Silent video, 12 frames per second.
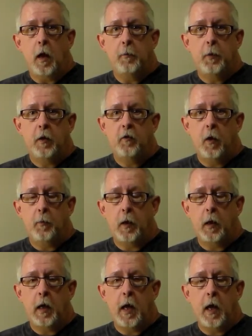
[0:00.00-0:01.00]
I picked up
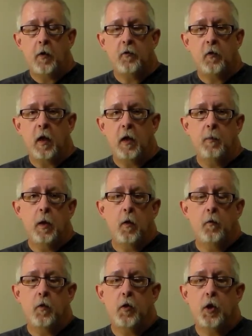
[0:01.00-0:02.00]
at a cache that had been over